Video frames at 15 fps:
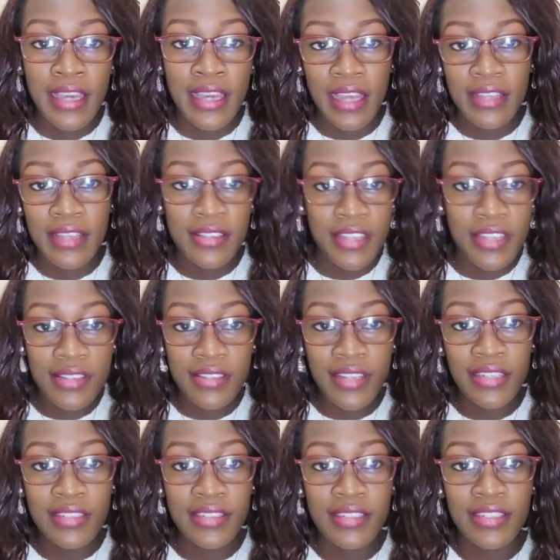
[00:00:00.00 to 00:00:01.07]
uh, sees
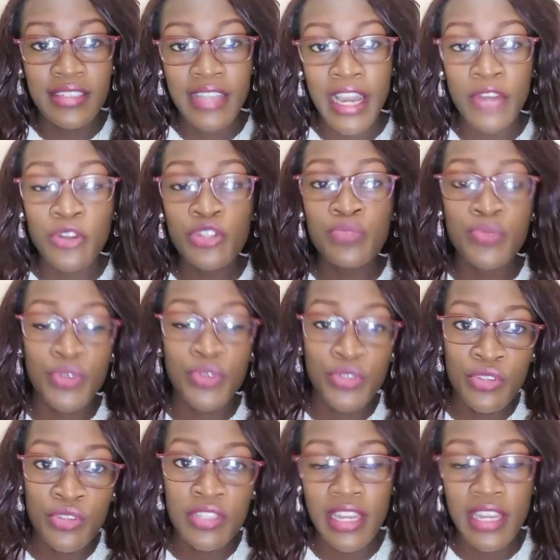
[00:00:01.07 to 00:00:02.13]
that it cannot
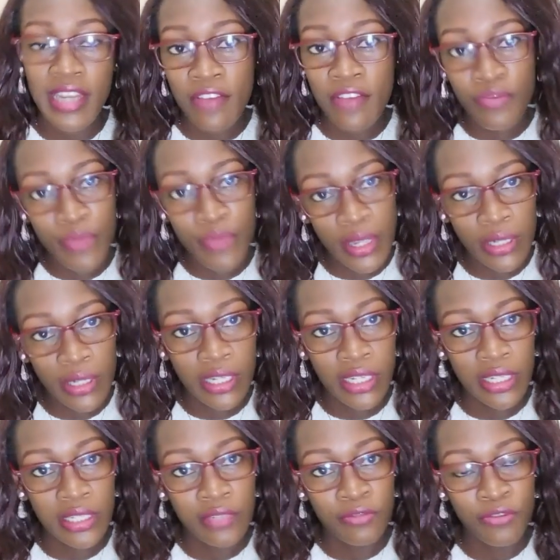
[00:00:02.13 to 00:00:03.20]
produce enough milk
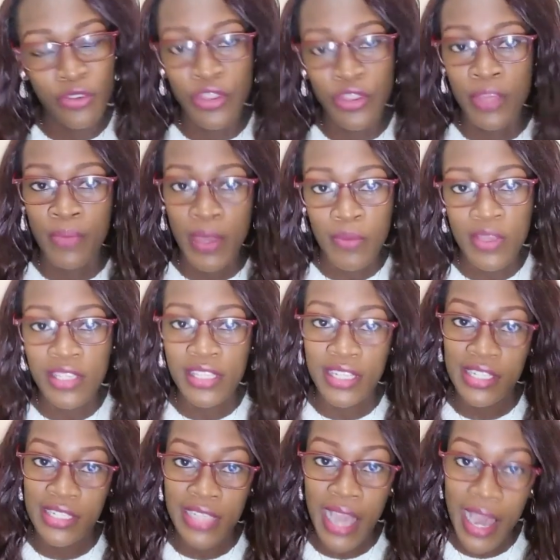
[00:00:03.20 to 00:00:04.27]
for the babies
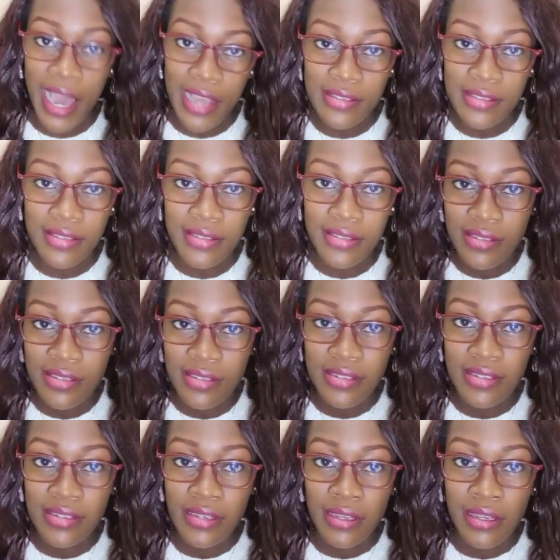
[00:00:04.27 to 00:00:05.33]
that it has
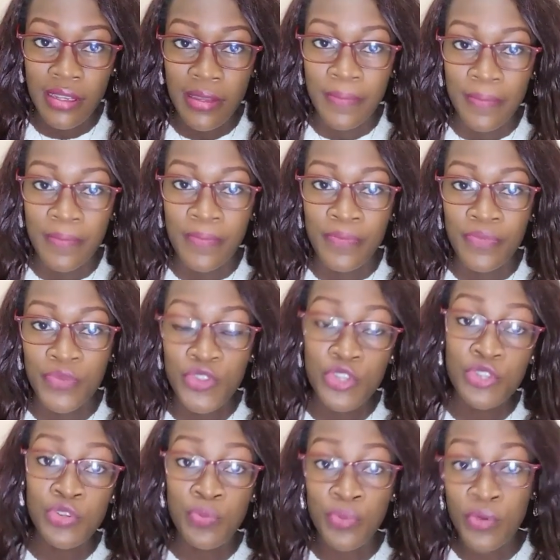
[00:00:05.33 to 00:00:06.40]

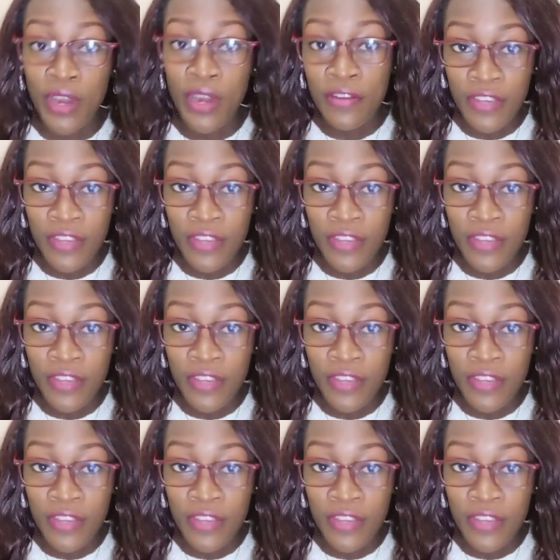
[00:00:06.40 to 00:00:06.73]
due to poor